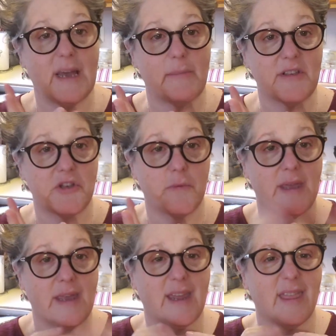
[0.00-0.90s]
I'm
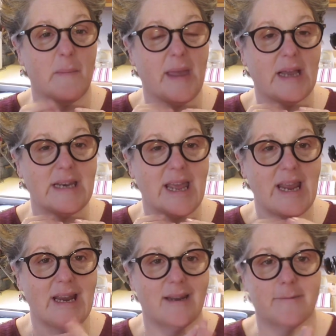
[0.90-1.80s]
assuming, in the
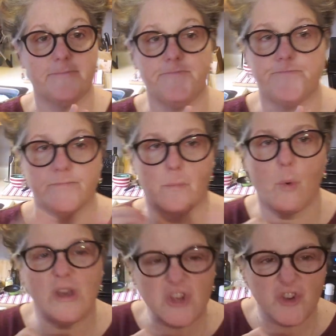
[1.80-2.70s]
Band-Aid
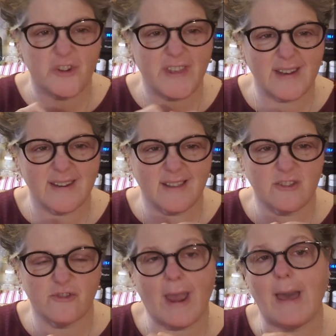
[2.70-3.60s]
moisture that gets
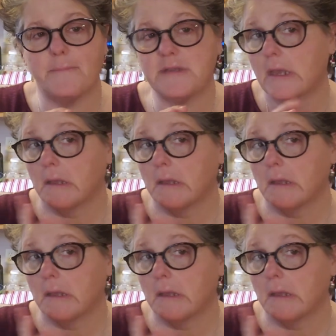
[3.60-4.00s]
trapped